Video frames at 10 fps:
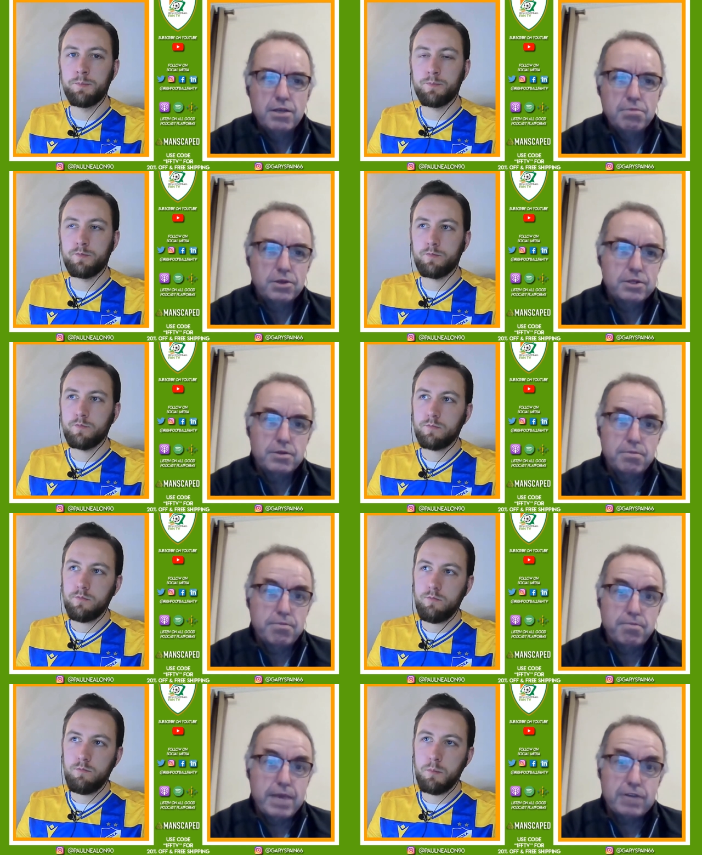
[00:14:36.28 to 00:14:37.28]
Speaker 1: but
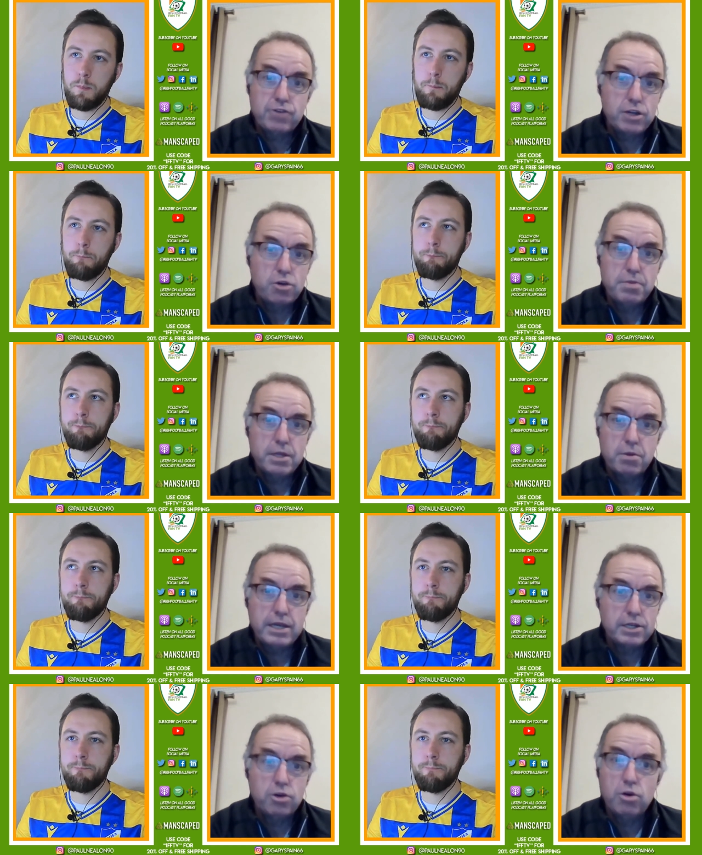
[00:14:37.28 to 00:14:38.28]
Patreon could be the way
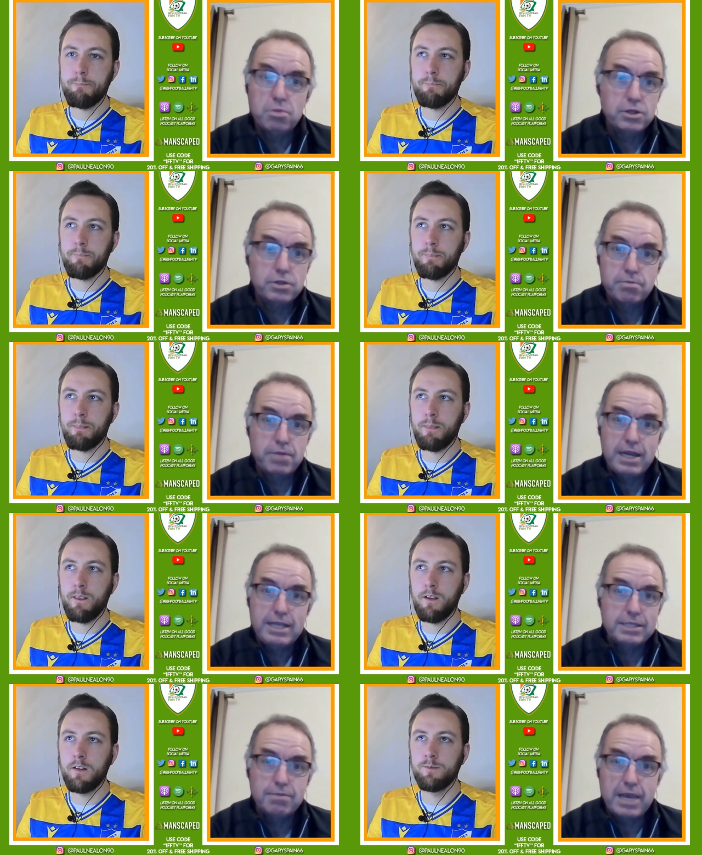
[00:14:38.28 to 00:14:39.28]
to go, but
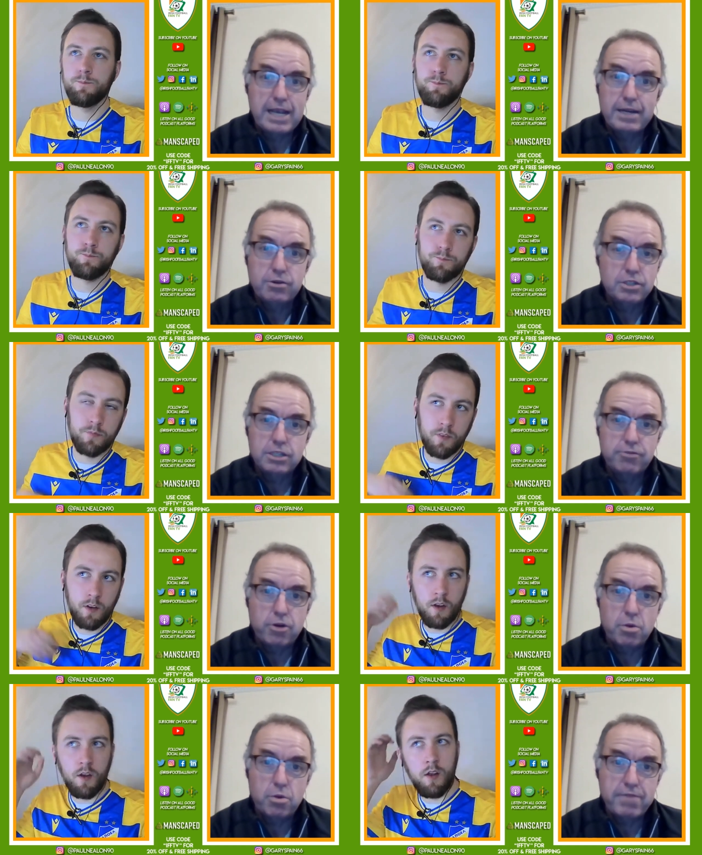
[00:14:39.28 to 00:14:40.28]
please make allowances for
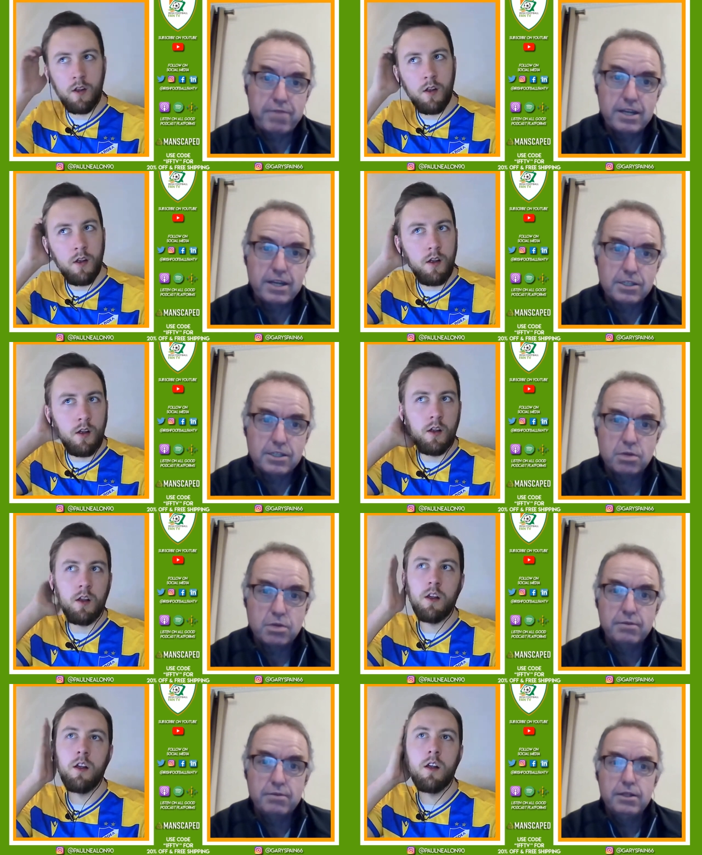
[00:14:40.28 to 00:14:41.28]
away fans as well.
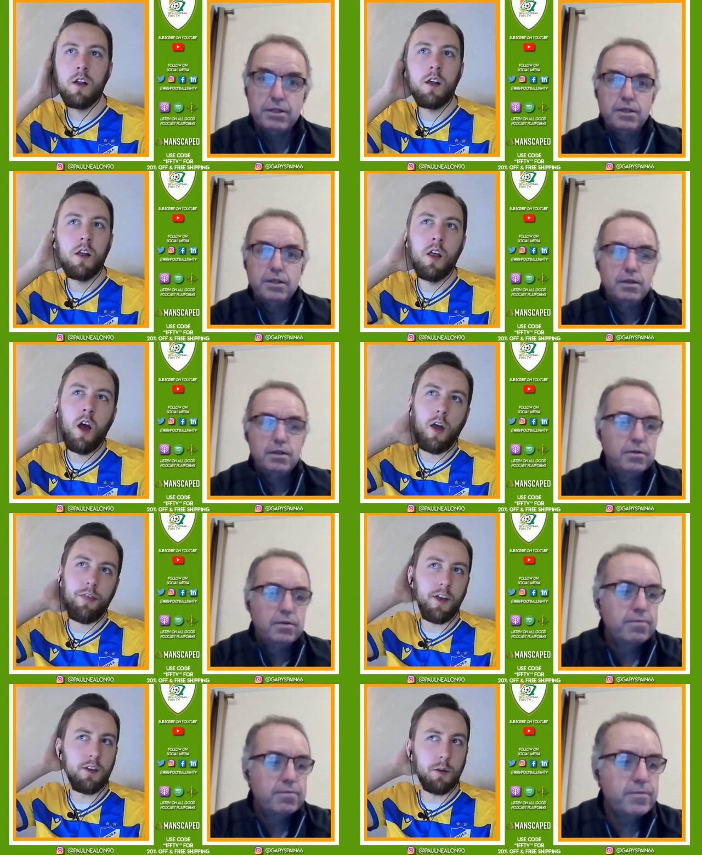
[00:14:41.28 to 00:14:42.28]
Speaker 2: I
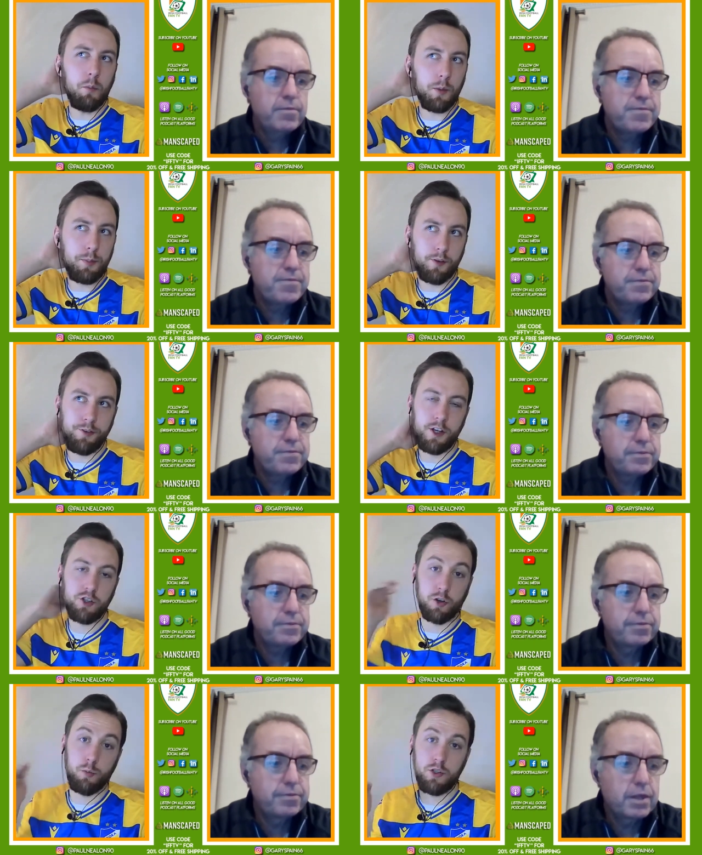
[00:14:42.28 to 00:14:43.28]
think there might be a
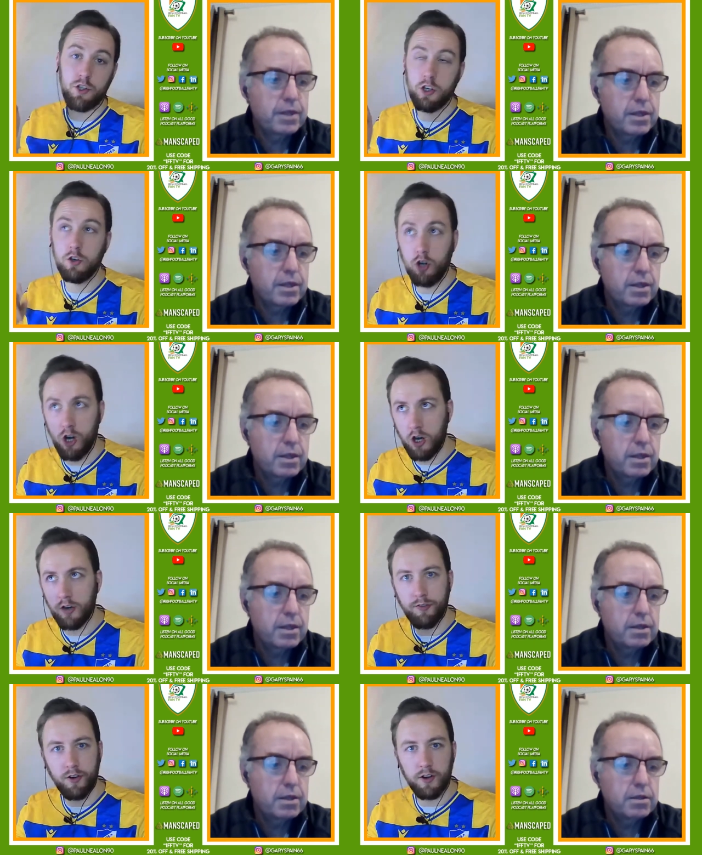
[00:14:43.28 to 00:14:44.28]
feature in which you can unlock
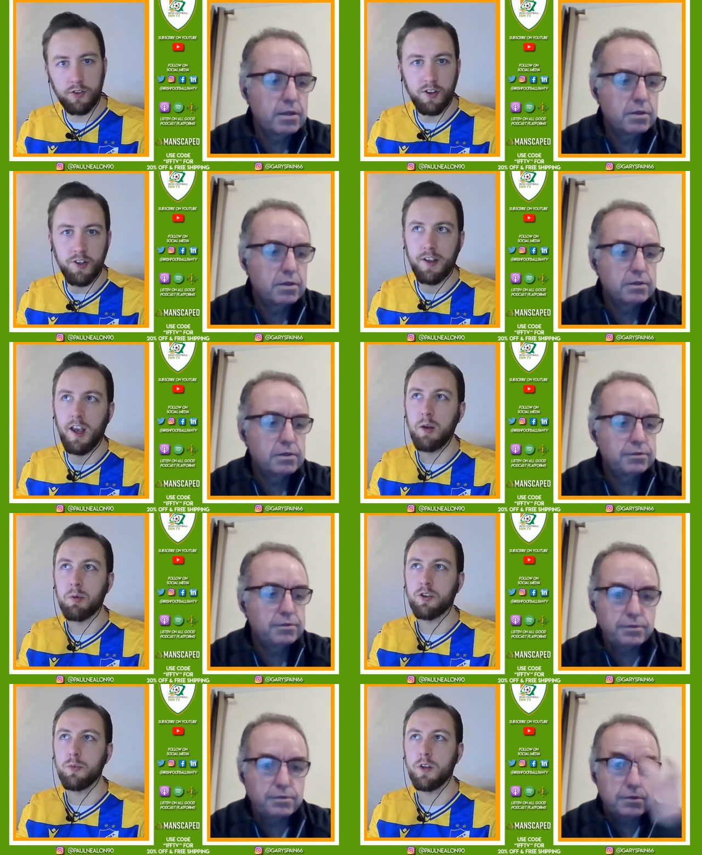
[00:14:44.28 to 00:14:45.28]
it for, say, a game
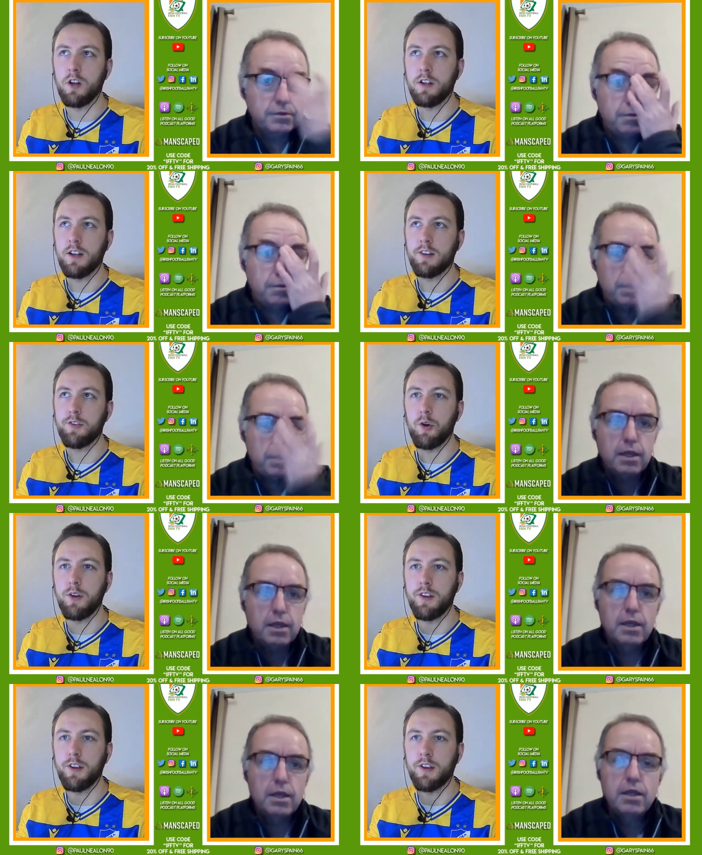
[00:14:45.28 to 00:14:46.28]
or something like that. So I
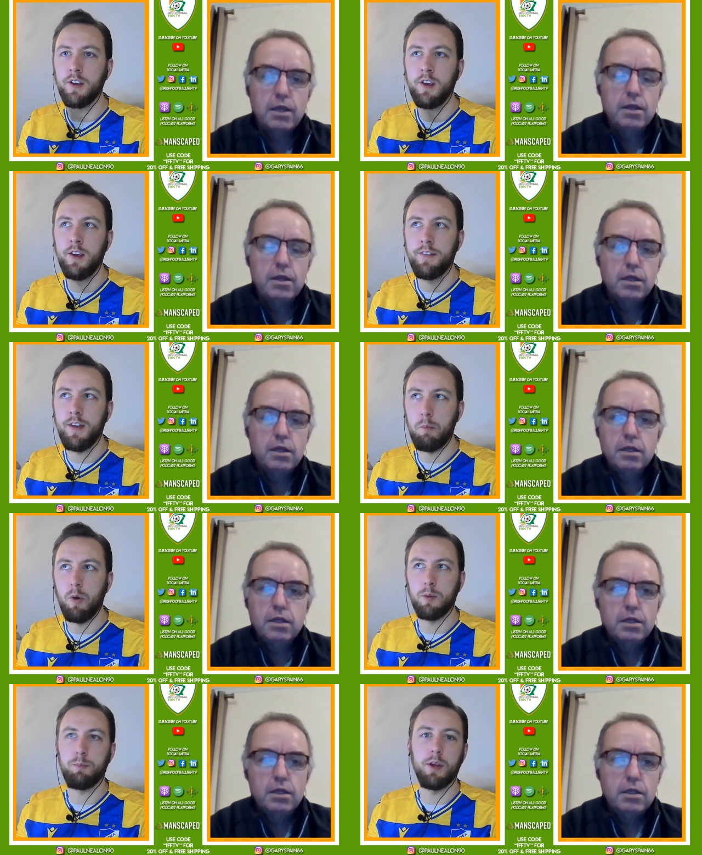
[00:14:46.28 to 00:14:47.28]
think that
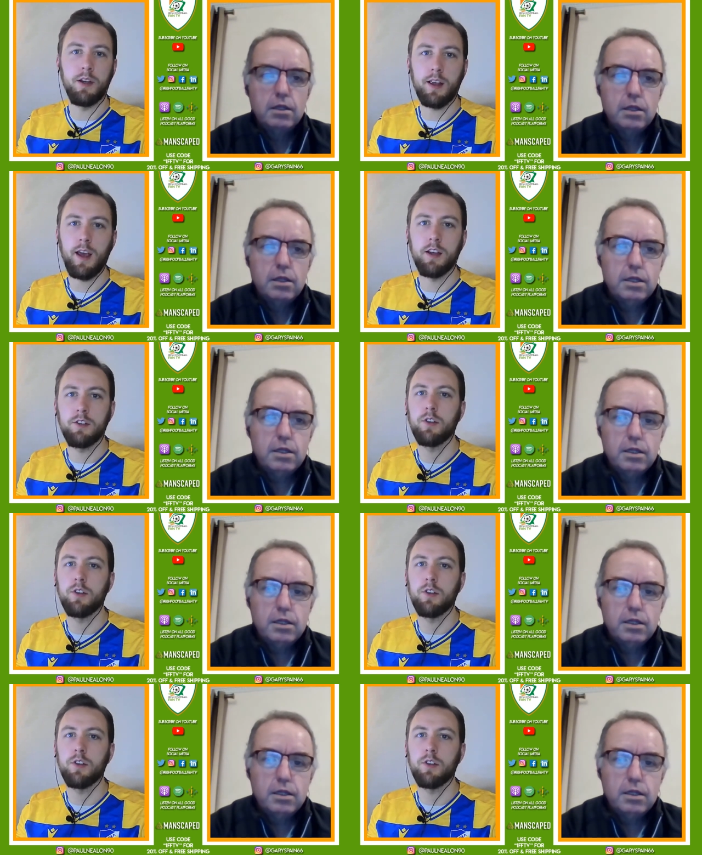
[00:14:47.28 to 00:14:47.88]
might be the case.